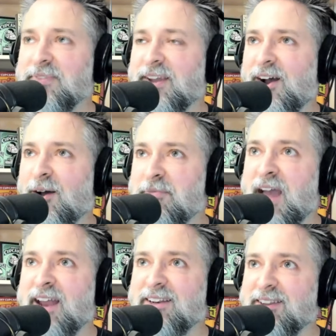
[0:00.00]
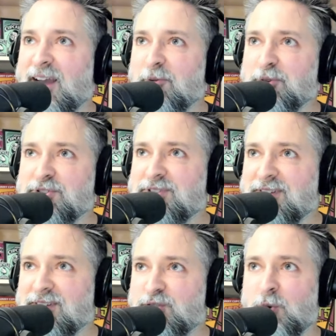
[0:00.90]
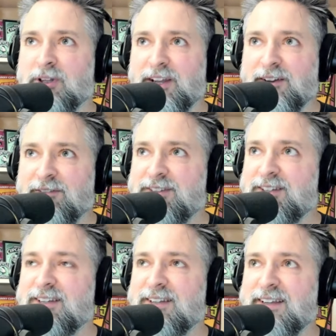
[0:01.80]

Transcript: That was short-lived.